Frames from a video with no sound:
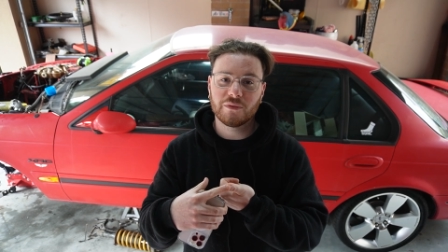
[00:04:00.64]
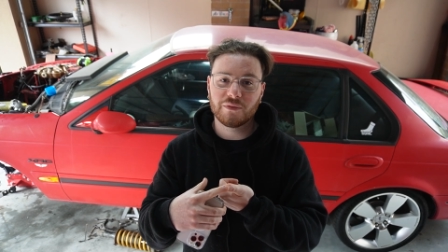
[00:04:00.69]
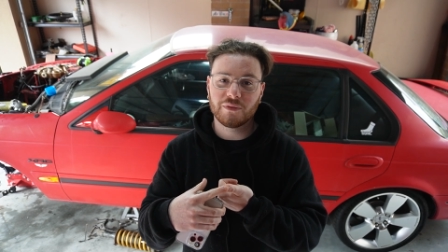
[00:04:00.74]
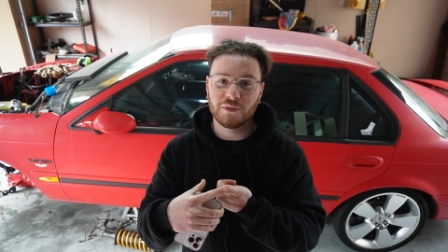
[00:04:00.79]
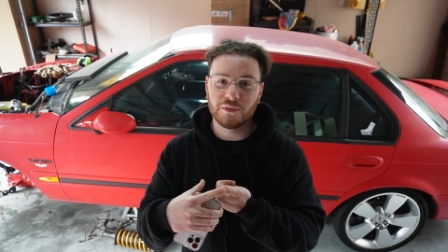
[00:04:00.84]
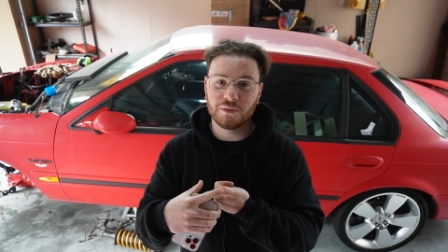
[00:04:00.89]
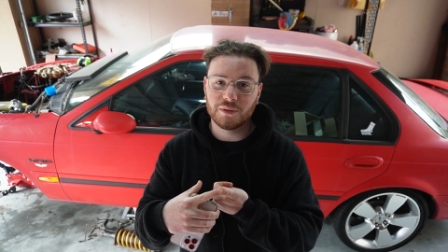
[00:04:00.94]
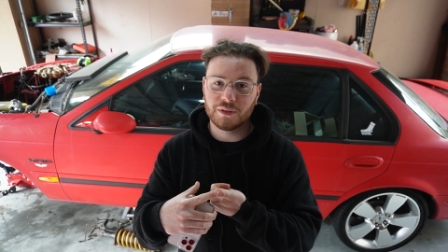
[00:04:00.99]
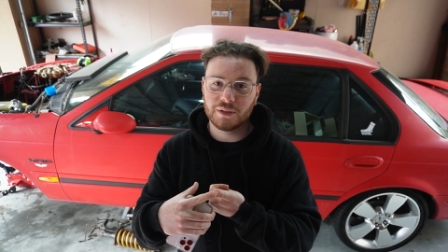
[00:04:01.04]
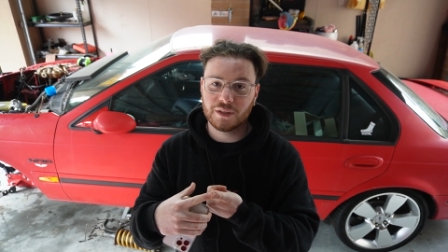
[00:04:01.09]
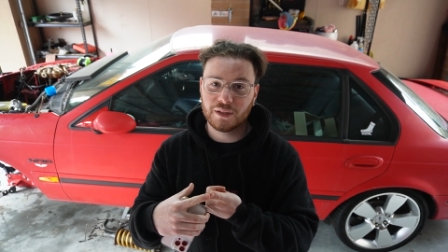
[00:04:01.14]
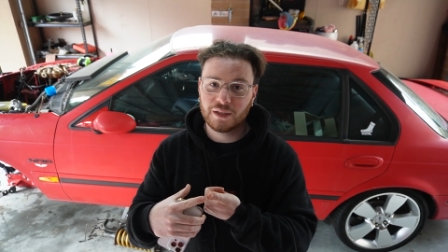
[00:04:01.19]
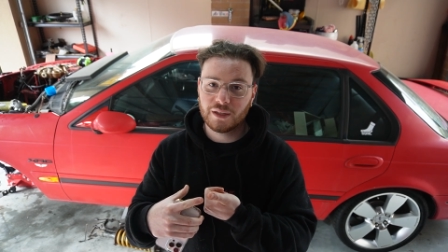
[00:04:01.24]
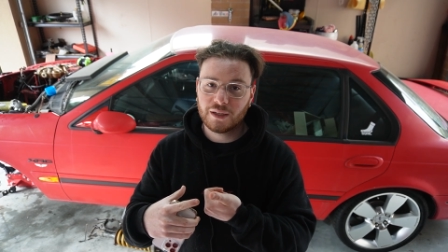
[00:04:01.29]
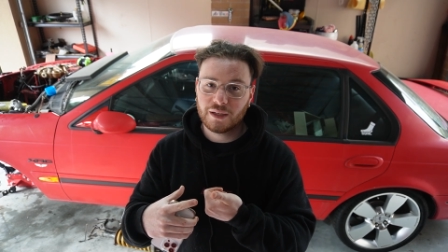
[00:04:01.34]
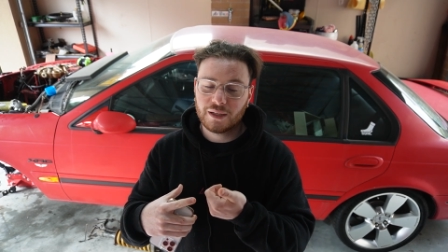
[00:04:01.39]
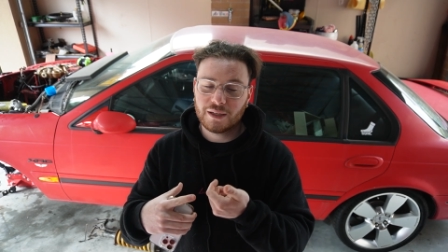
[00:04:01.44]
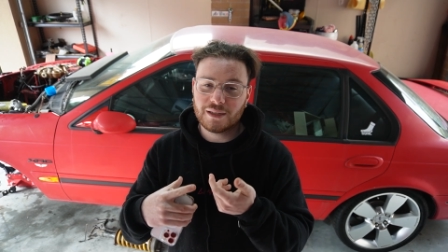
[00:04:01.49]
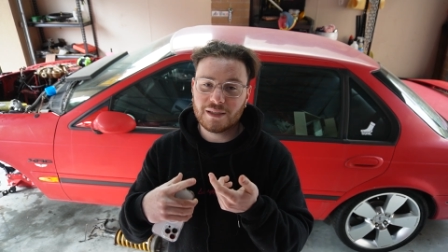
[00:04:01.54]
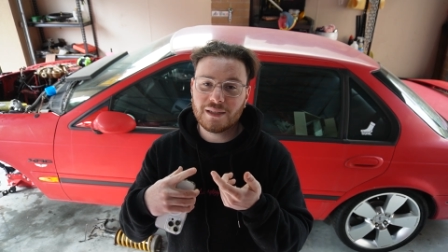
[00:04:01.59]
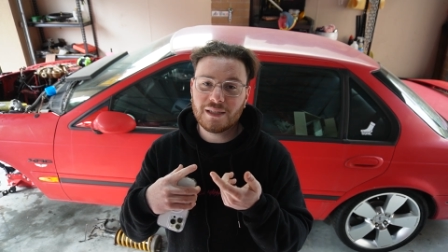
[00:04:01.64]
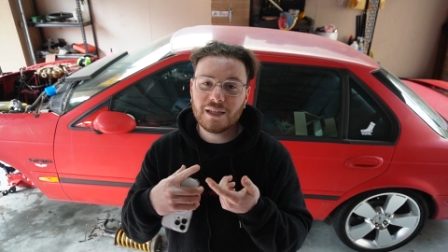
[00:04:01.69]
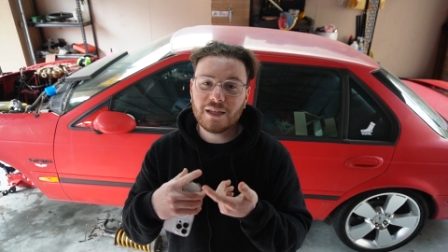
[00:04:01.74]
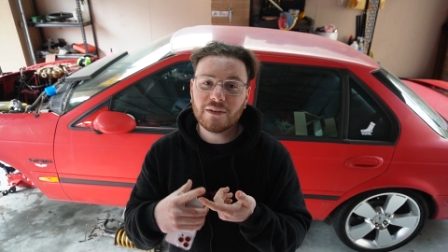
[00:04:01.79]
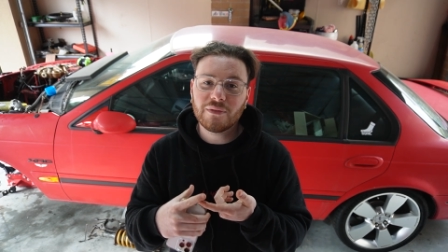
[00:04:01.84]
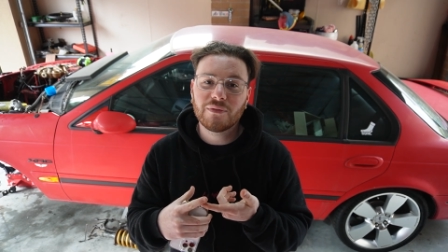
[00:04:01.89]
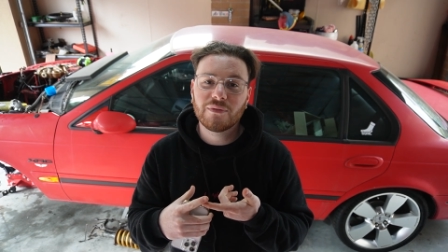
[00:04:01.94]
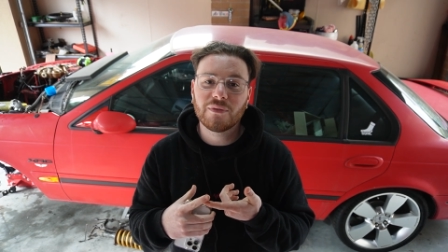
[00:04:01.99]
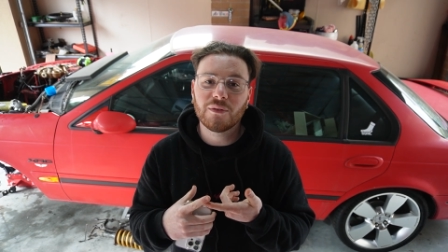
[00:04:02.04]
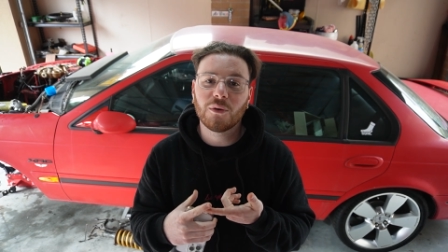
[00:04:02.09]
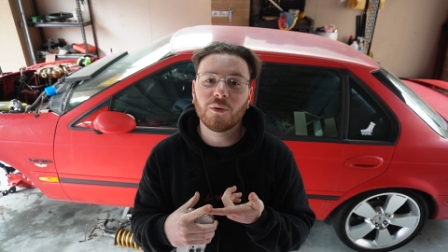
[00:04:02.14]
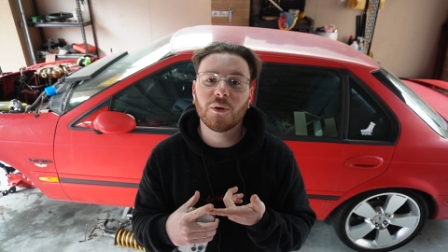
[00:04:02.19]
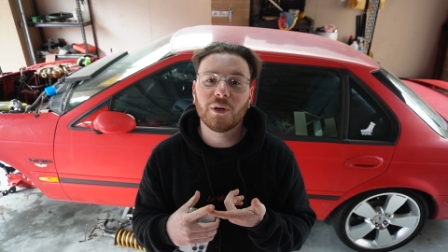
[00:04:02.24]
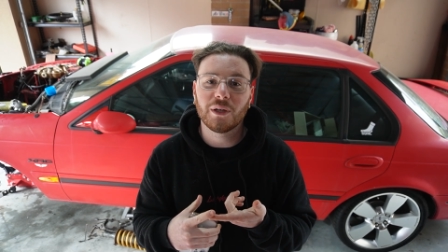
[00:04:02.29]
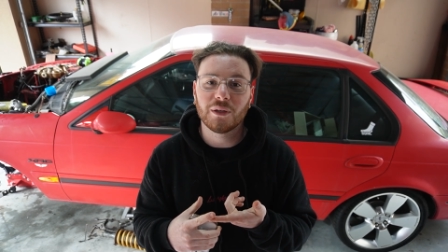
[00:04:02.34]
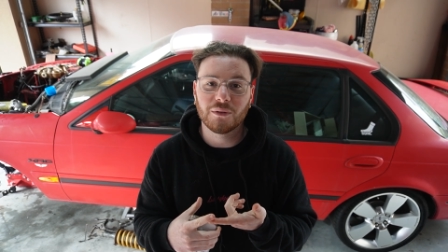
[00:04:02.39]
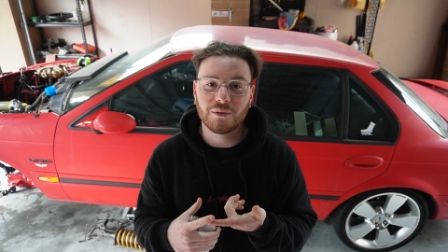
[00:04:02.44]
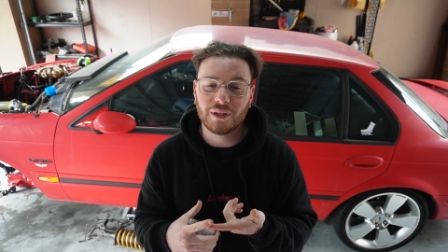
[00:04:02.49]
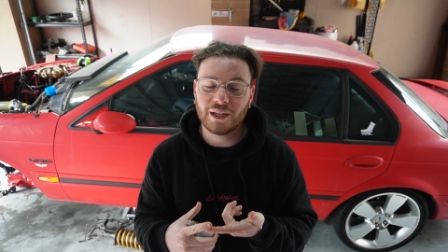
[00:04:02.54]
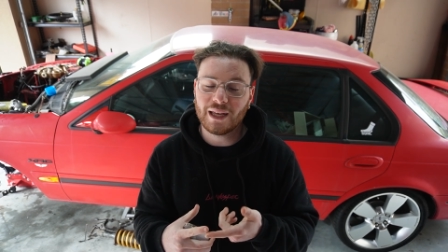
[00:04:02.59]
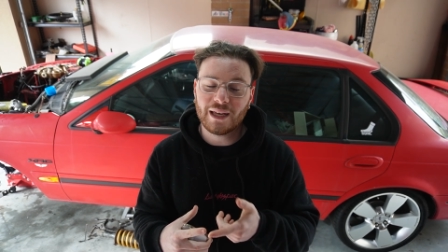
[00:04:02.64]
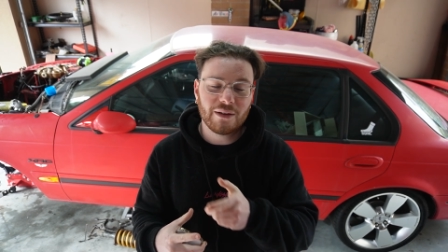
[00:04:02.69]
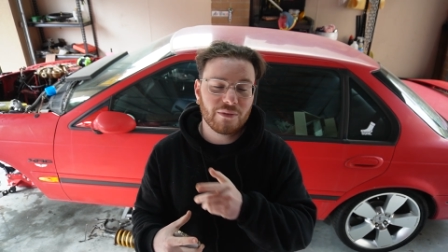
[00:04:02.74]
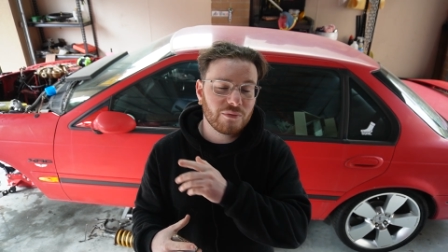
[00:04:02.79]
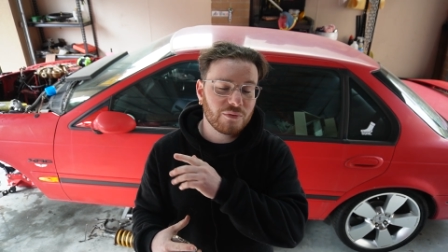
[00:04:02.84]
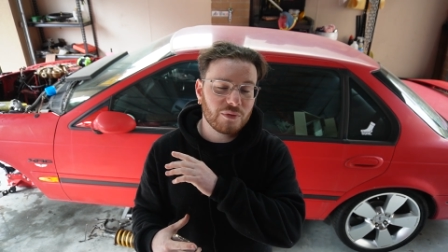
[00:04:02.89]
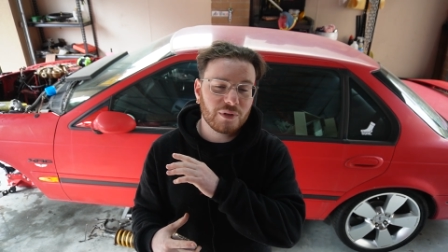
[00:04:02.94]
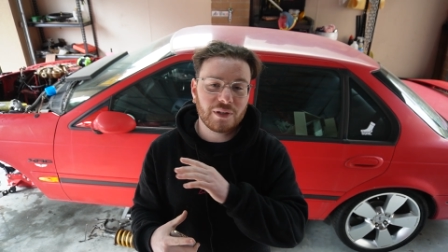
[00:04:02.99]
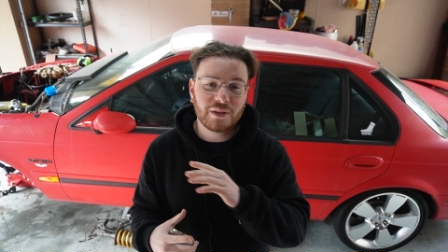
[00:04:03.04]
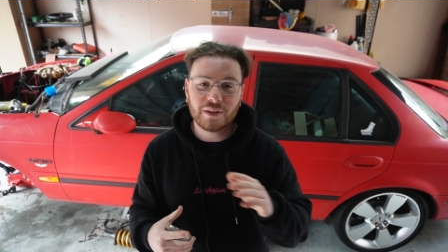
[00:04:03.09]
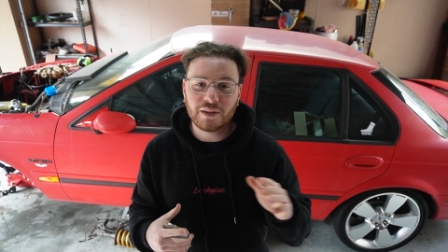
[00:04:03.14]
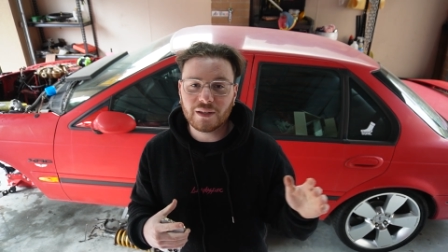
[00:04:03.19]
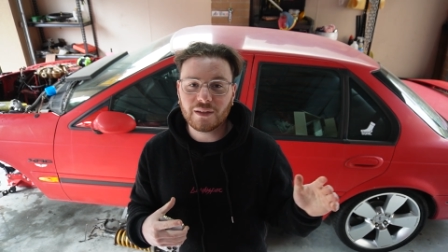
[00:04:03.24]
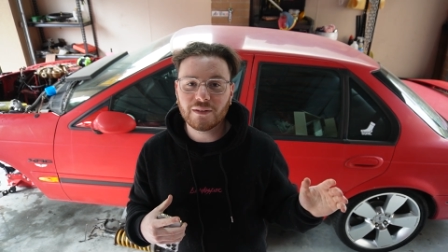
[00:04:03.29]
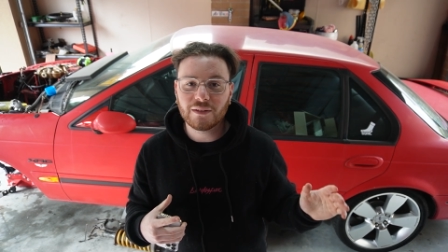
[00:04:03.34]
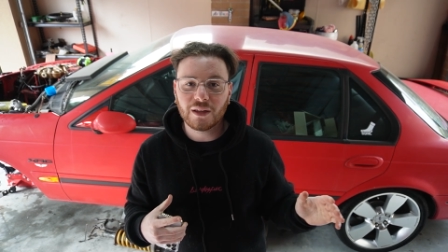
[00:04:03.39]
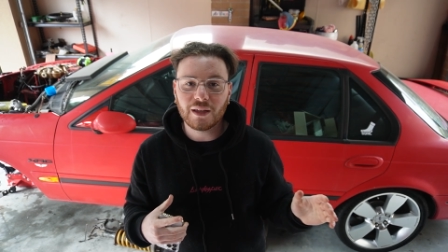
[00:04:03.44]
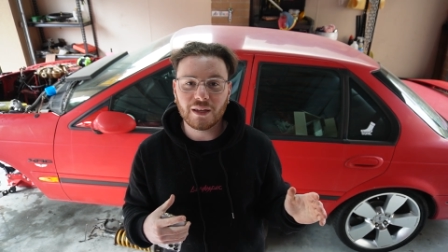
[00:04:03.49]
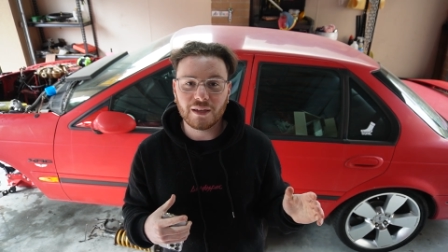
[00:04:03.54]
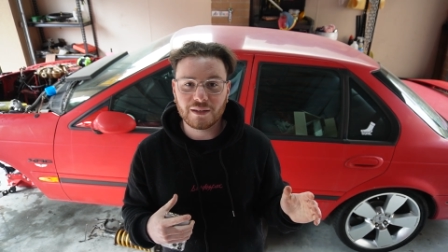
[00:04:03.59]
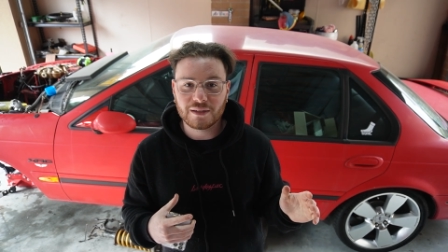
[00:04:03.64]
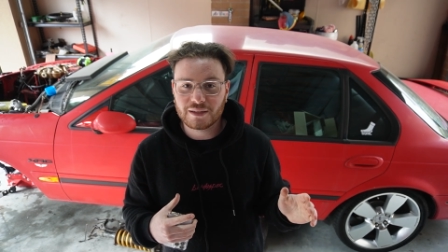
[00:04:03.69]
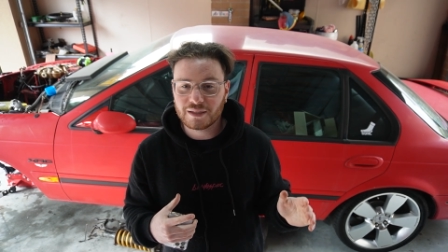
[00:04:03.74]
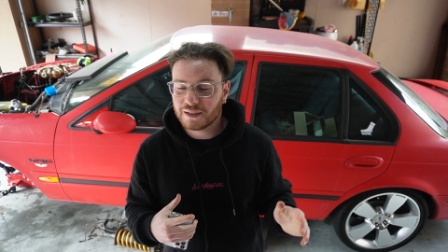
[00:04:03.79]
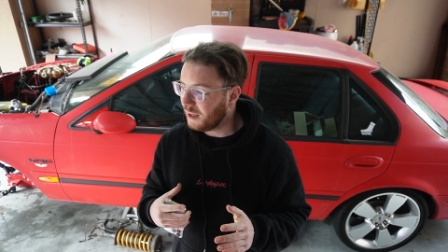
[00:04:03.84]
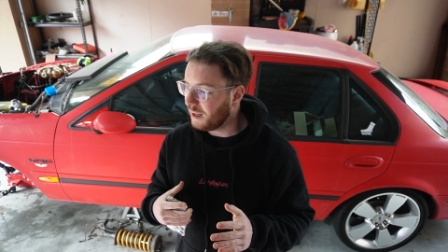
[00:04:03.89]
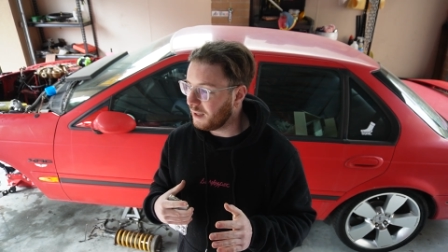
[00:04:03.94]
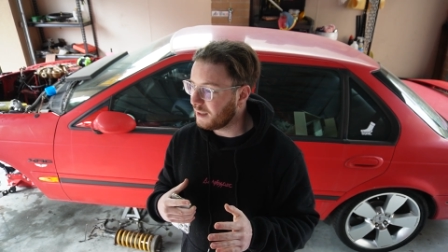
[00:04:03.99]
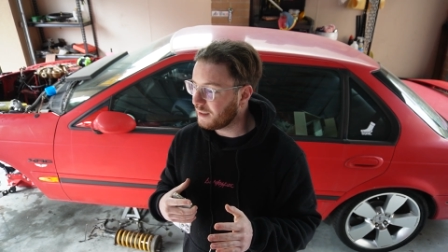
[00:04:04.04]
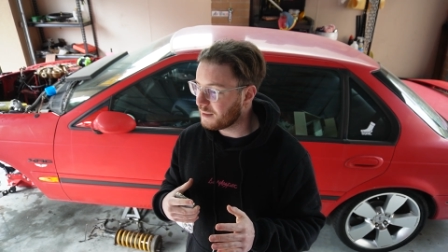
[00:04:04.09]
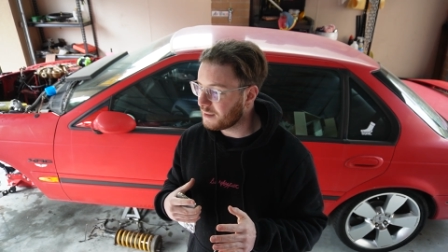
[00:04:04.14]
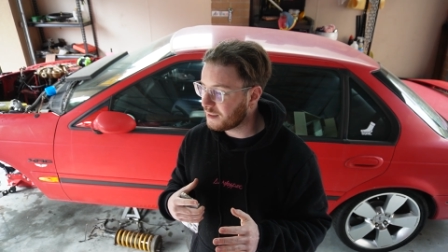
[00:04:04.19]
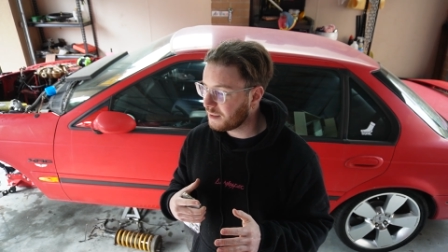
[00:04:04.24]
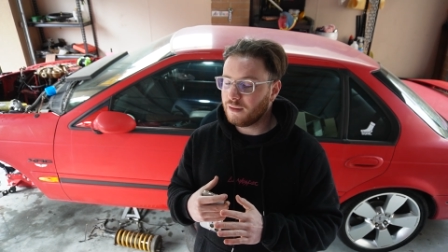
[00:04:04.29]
fluid, diff oil, everything leaked. And